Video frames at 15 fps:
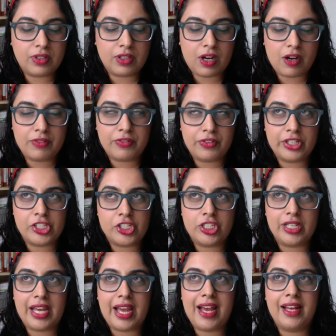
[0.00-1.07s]
offering she
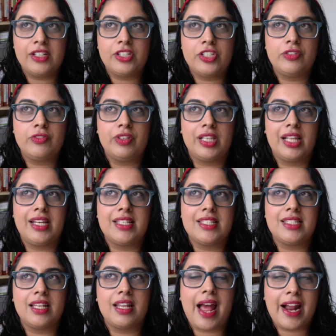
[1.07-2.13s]
had, she realized
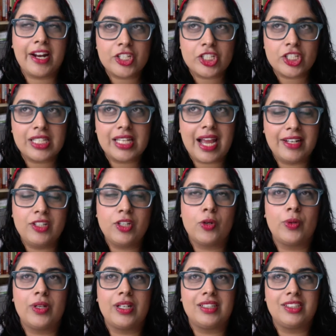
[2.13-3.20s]
that actually I don't
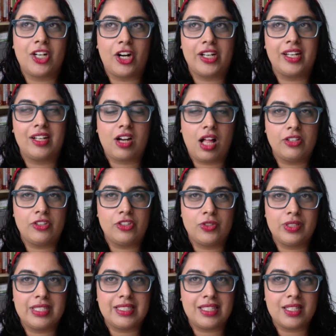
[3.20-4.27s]
want to target college
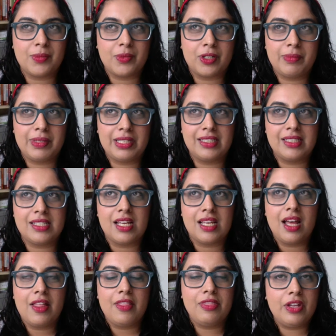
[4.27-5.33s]
students anymore because
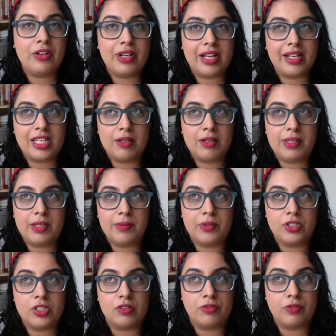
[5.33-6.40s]
they're not going to be able
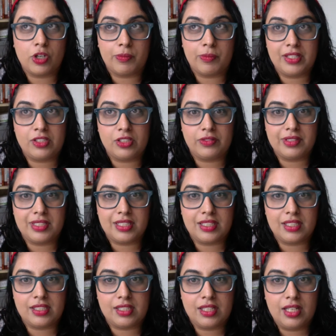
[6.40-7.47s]
to afford my
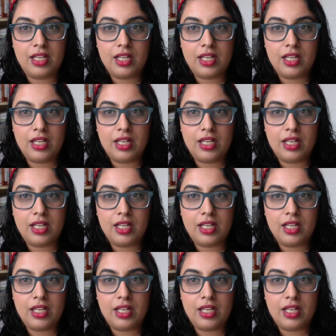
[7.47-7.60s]
services.